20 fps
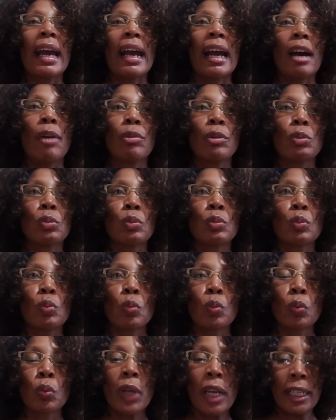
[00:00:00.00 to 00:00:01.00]
I would
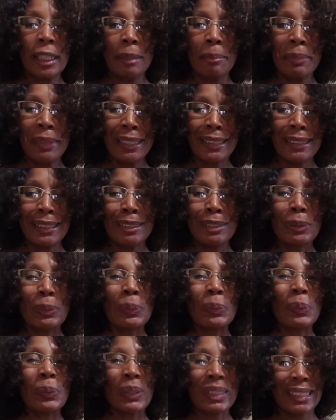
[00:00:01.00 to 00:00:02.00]
recommend it
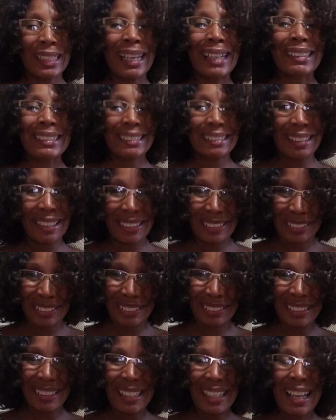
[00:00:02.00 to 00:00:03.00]
without a
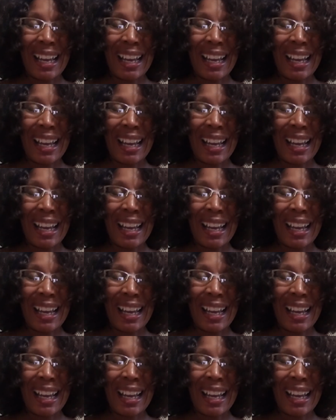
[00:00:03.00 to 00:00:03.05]
toddler.